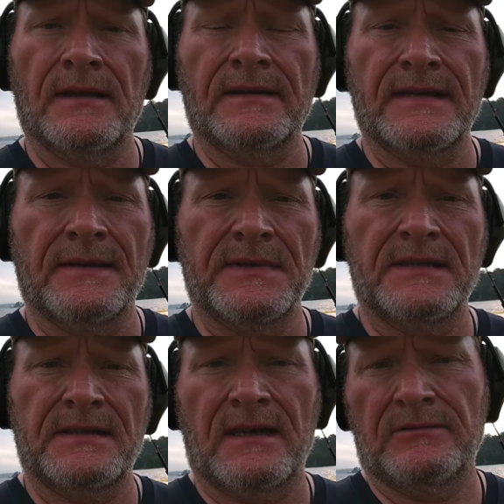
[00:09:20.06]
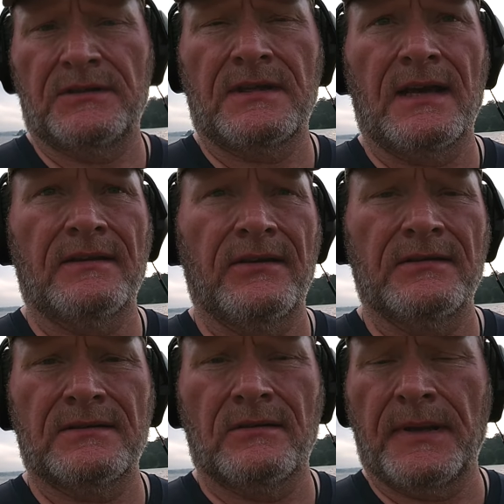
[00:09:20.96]
a lot of times they sound just like
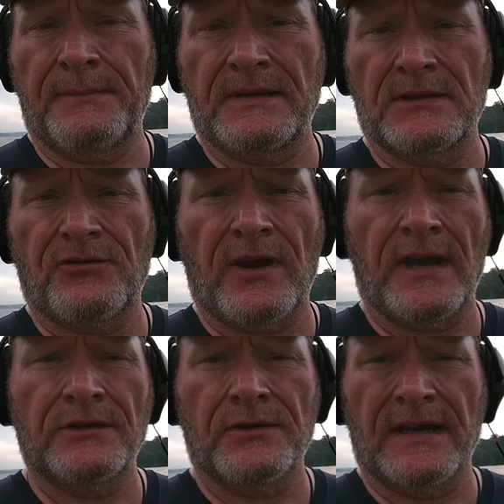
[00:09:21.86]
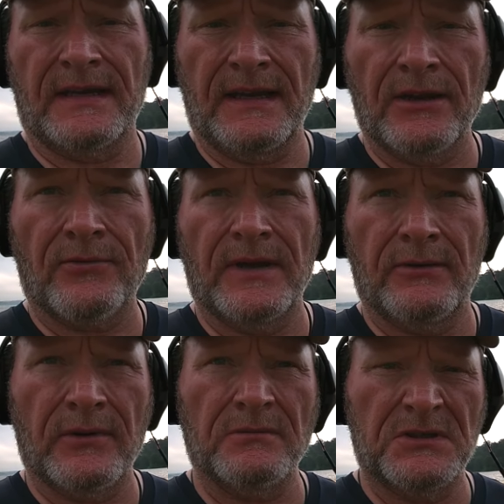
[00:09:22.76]
this. It's going to be a piece of trash or like an
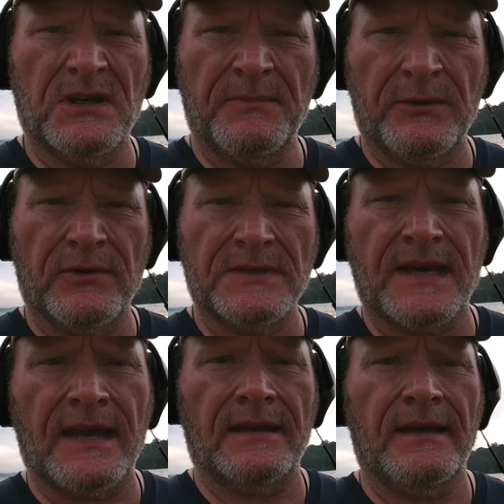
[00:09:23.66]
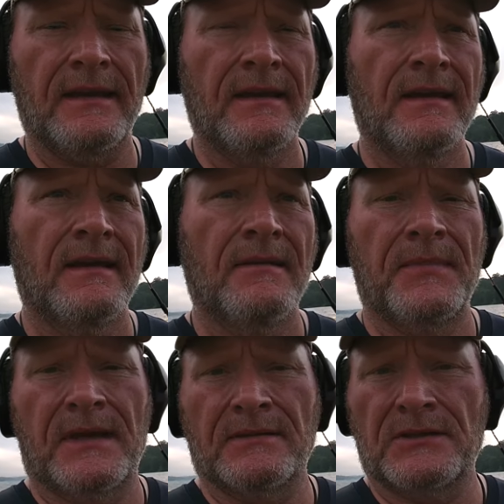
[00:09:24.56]
earring, real jumpy, real staticky
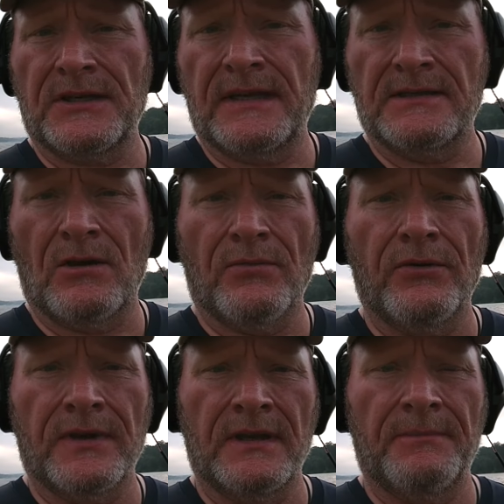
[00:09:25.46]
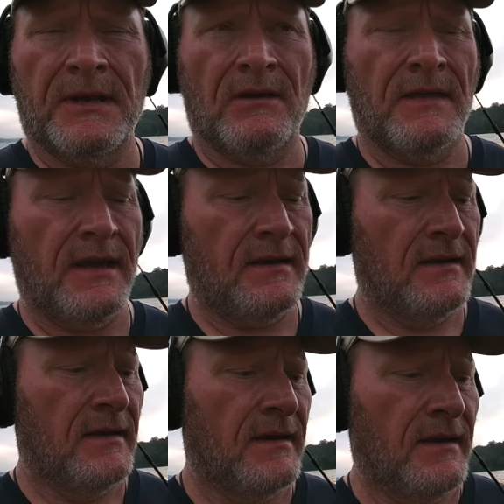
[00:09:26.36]
because the chain's all broken up and all
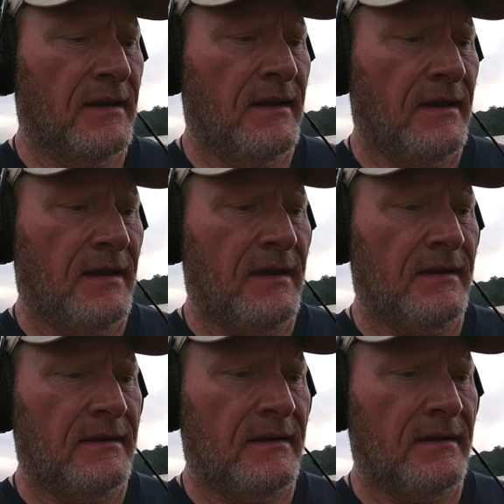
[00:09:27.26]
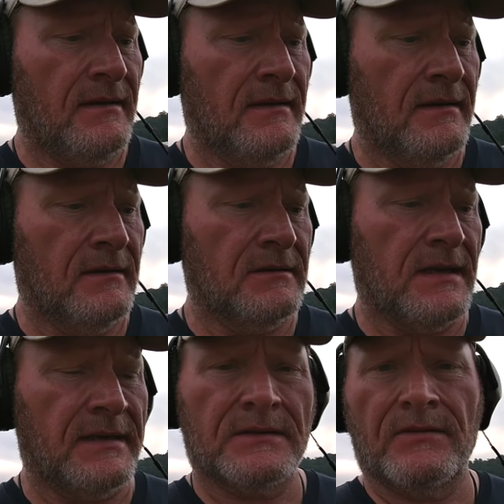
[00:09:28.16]
that. And uh,
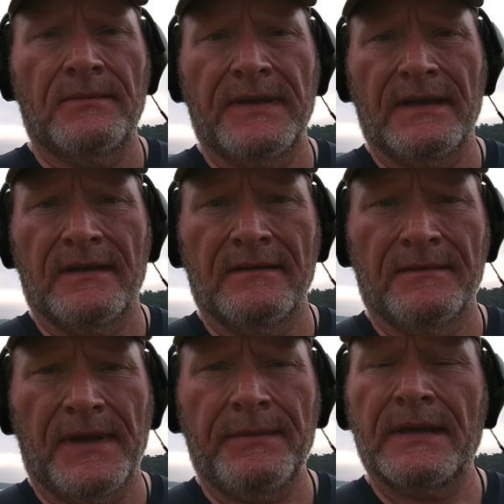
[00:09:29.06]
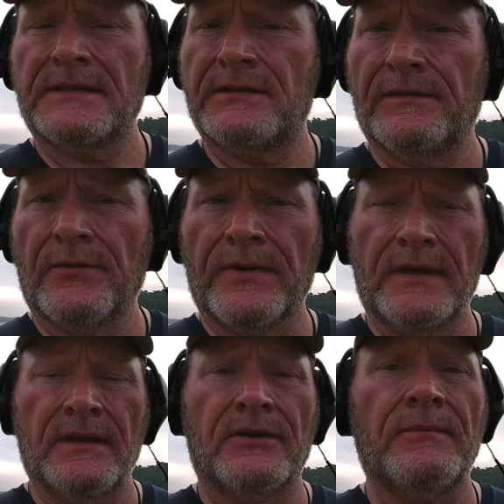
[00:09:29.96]
looks like it's going to be a maybe a silver
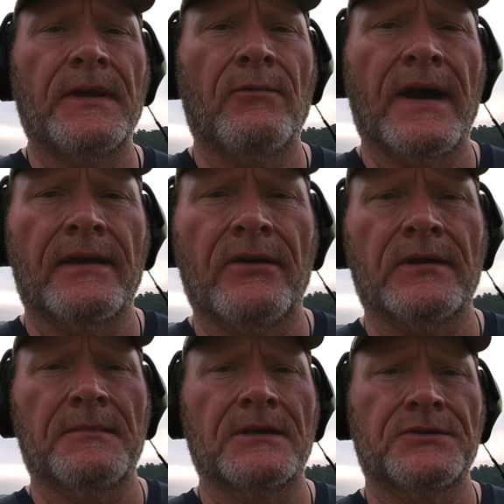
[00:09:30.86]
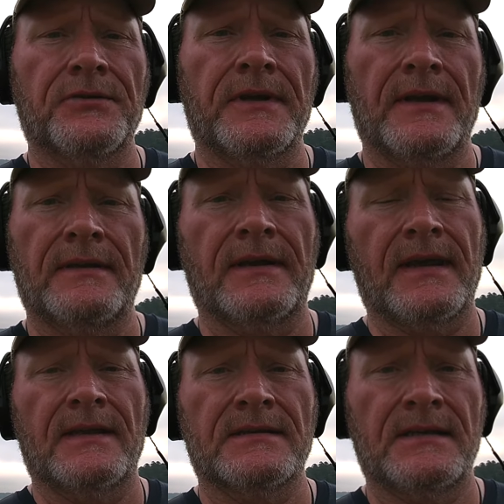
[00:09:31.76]
ring. It could be white gold. I'm not sure yet. I
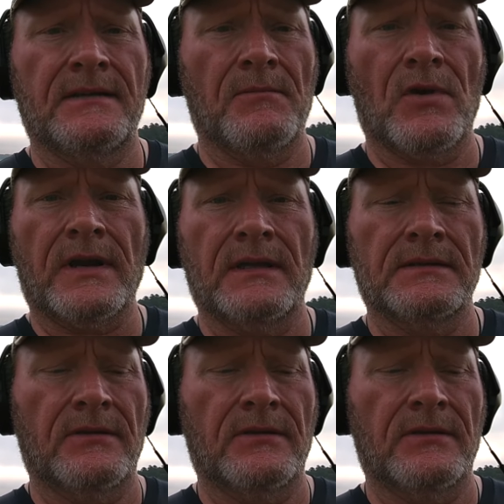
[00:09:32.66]
can't see the markings